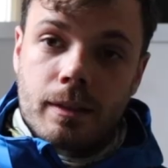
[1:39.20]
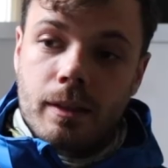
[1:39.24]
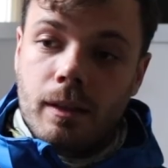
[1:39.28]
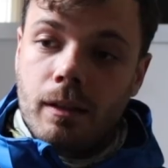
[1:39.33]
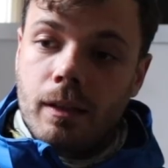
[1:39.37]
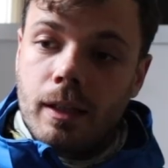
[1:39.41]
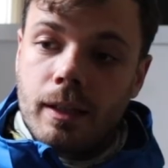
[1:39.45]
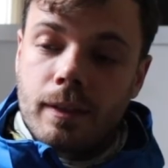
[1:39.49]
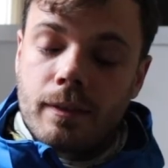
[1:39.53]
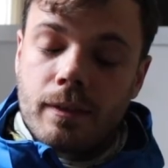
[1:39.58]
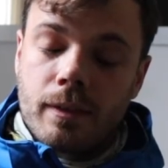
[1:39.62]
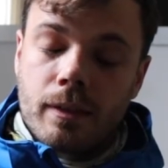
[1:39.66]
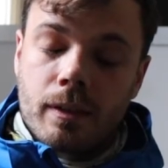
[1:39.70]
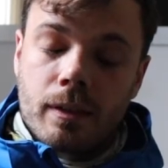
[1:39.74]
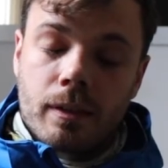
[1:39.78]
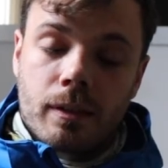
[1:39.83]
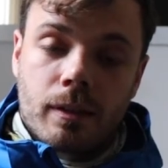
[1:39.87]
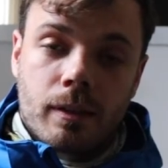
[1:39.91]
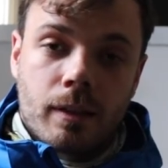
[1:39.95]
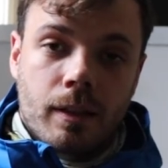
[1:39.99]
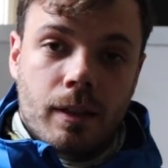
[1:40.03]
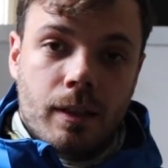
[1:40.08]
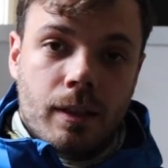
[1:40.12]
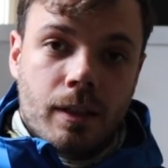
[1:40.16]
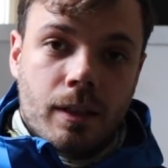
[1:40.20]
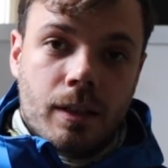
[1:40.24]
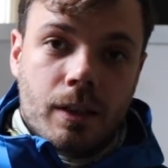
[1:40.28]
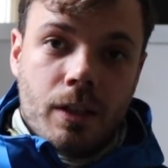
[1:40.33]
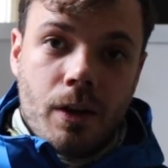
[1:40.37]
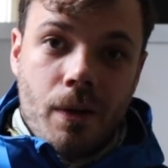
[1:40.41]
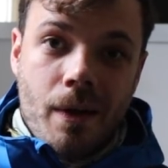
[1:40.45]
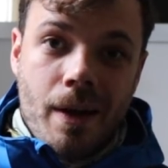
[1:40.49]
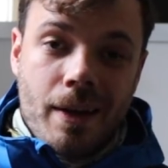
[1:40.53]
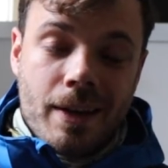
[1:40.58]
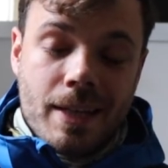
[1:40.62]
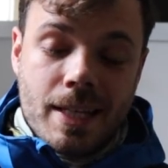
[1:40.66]
and I like to
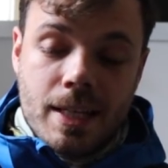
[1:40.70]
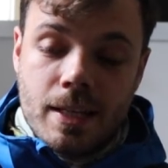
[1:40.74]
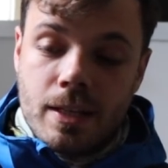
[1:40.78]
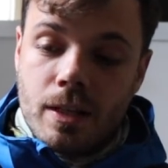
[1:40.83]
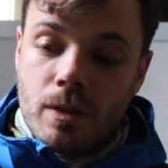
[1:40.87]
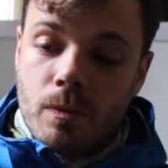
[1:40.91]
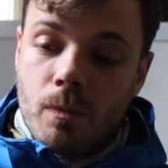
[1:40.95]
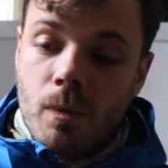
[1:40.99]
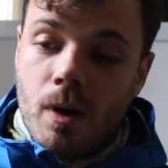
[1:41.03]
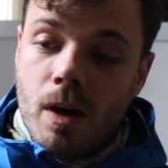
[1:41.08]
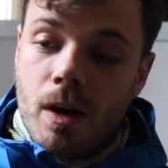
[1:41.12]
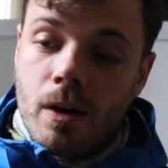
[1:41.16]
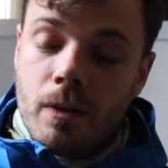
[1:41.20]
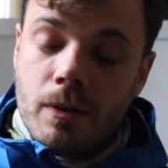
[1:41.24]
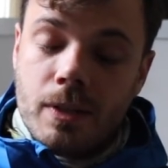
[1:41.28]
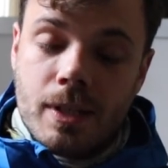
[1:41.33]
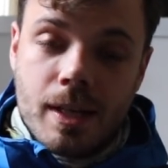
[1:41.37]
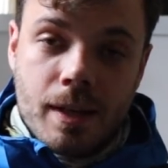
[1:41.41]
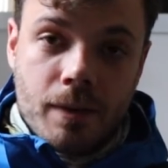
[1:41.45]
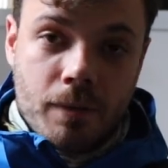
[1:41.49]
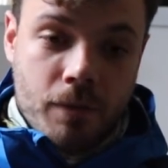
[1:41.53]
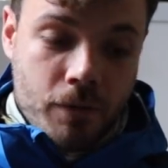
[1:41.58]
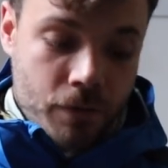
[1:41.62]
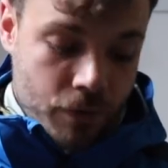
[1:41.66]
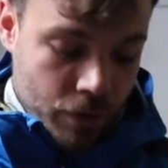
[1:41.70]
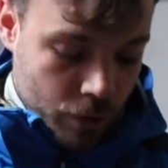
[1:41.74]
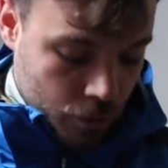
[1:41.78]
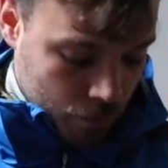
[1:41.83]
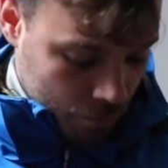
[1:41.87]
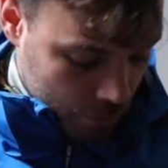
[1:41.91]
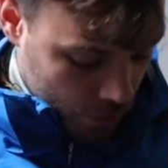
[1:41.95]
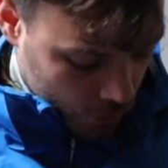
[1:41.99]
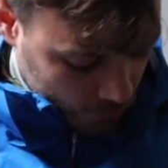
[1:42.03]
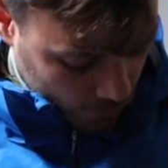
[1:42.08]
go out into the wild and film